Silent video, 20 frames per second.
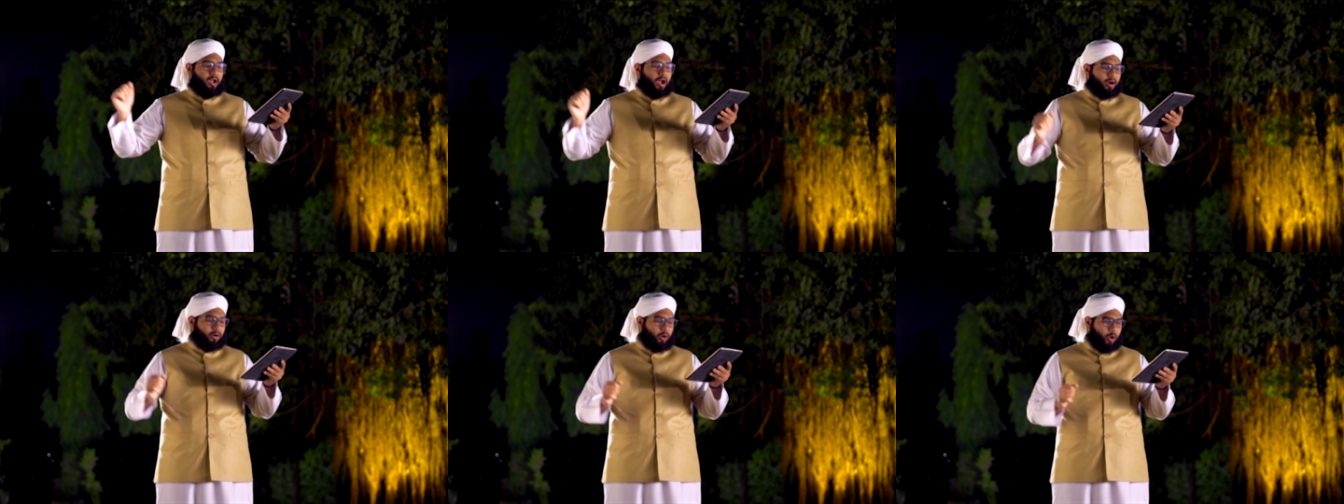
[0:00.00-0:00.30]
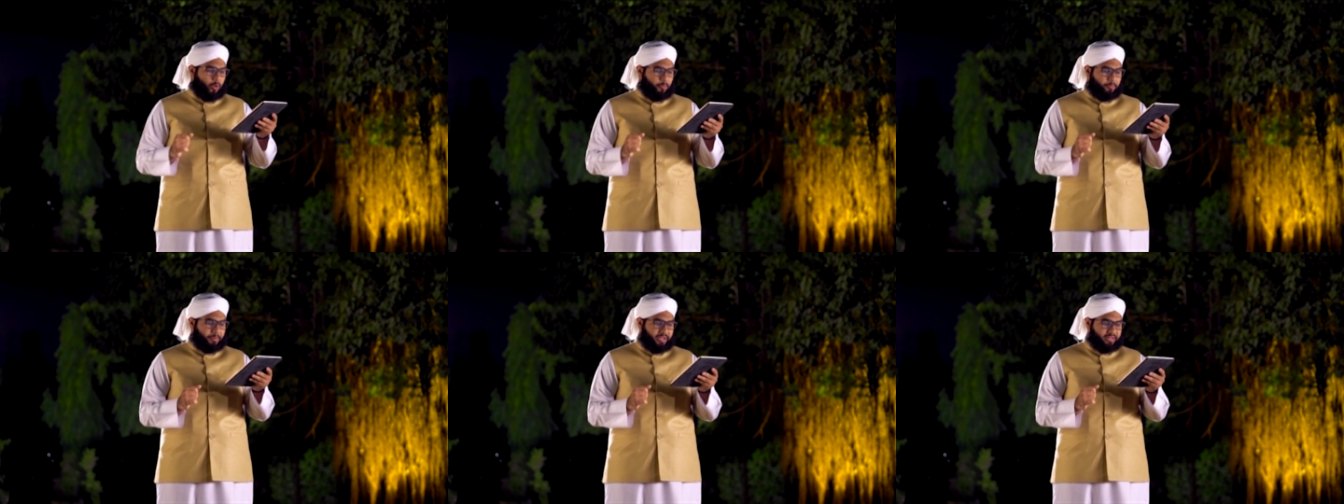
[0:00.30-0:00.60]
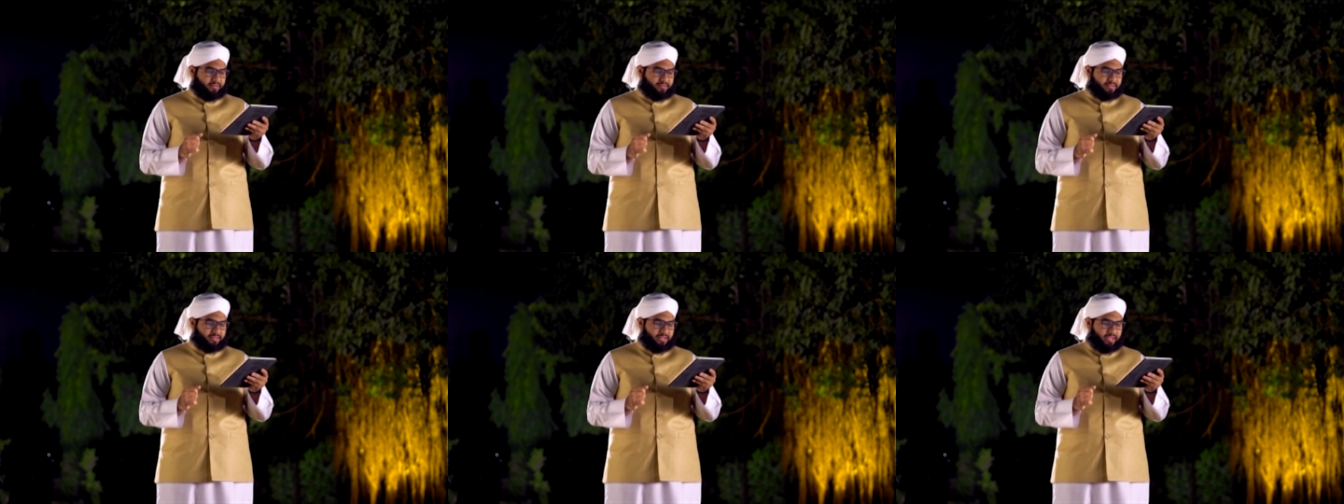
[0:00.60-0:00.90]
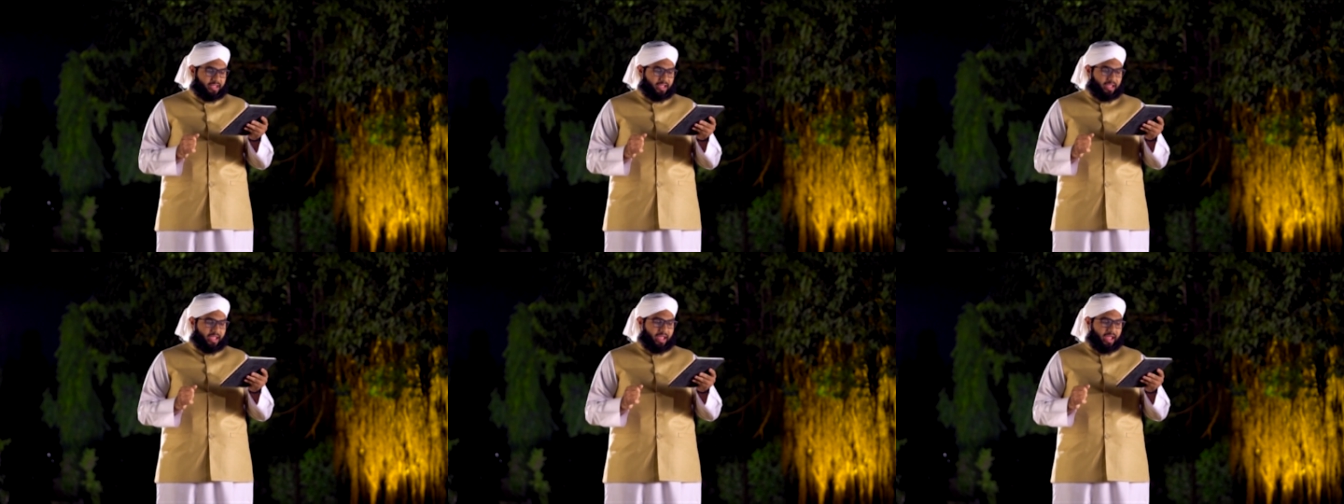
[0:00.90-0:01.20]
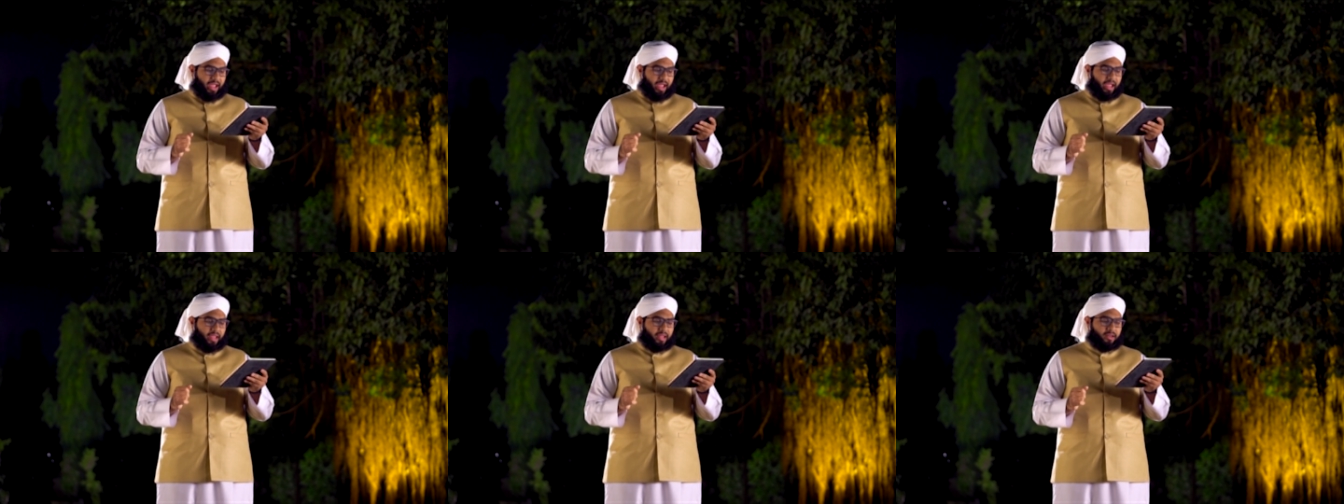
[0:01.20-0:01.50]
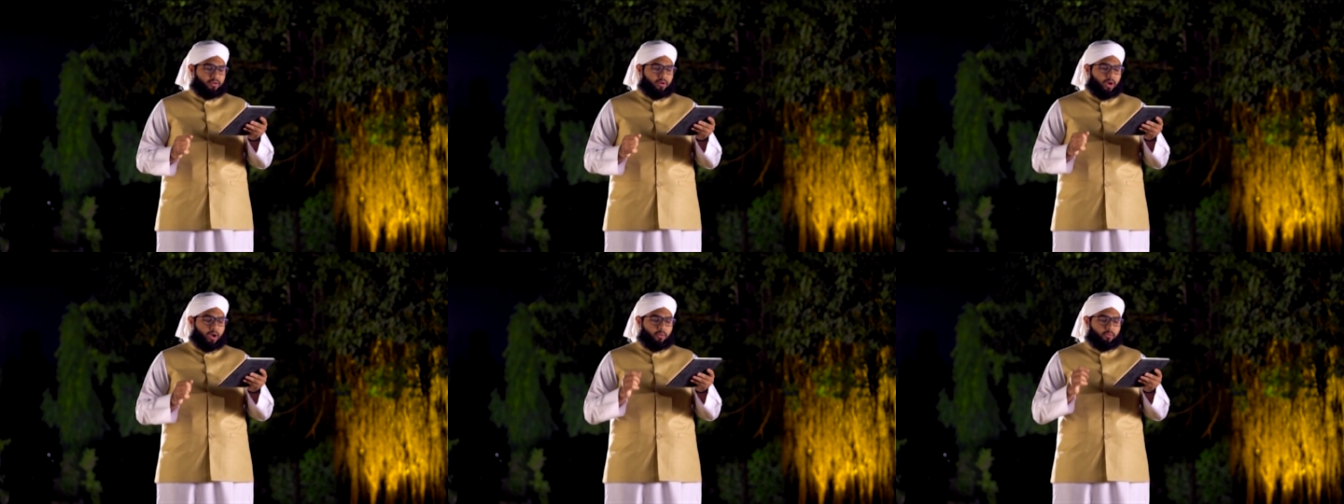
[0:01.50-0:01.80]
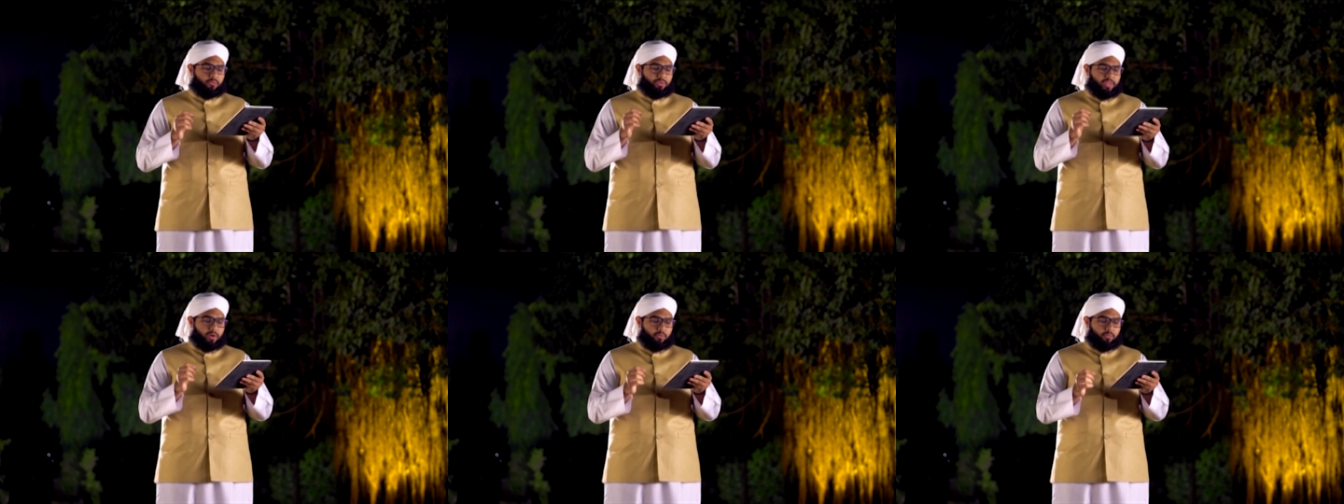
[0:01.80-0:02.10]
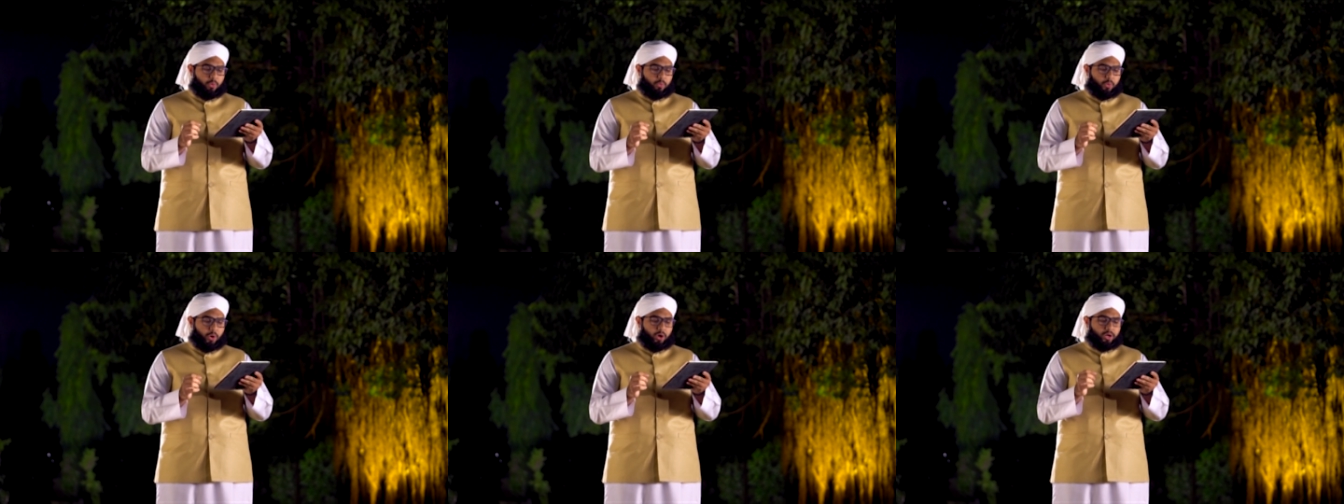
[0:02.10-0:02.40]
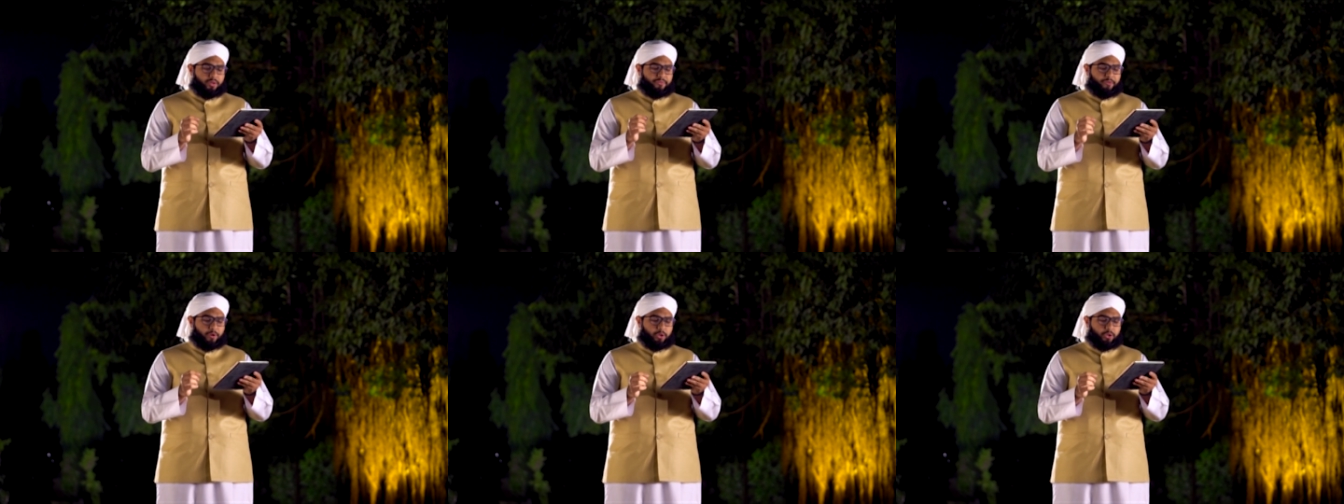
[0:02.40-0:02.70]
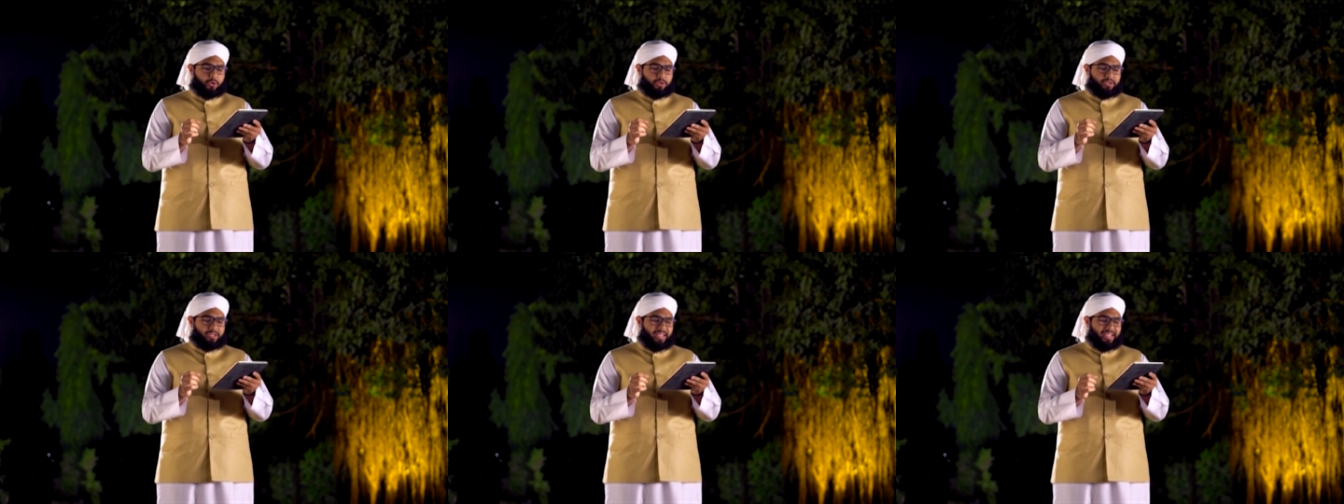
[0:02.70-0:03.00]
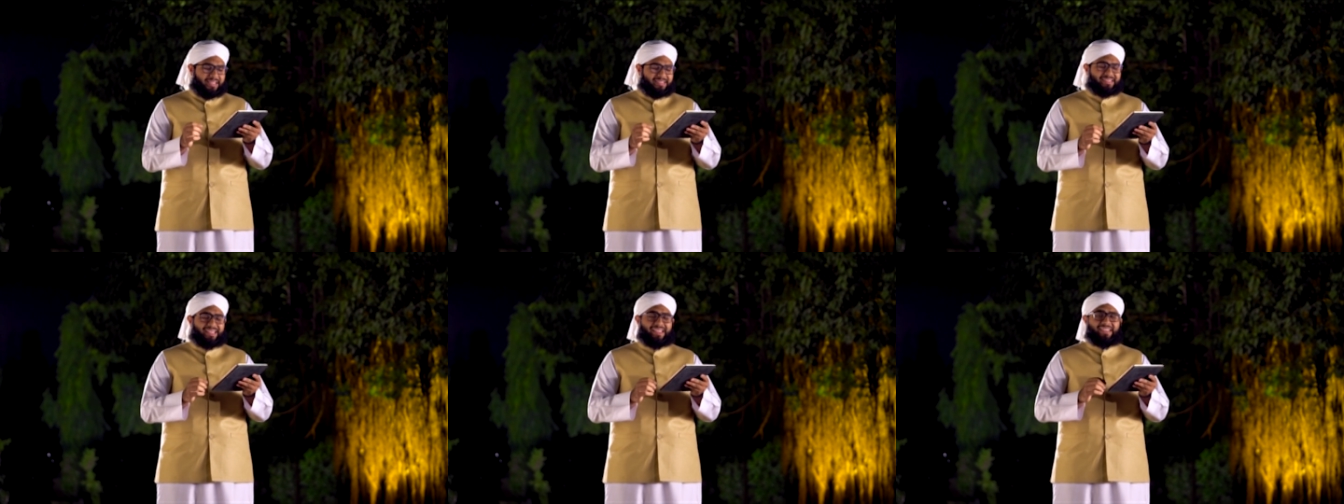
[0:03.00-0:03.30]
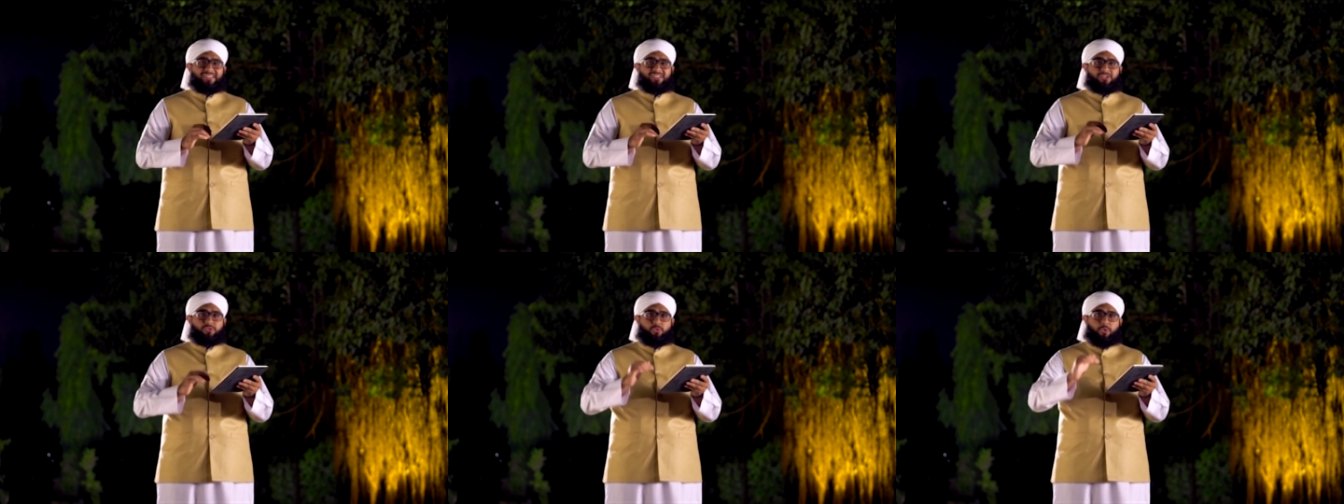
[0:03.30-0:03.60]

are opened and the reward for good deeds is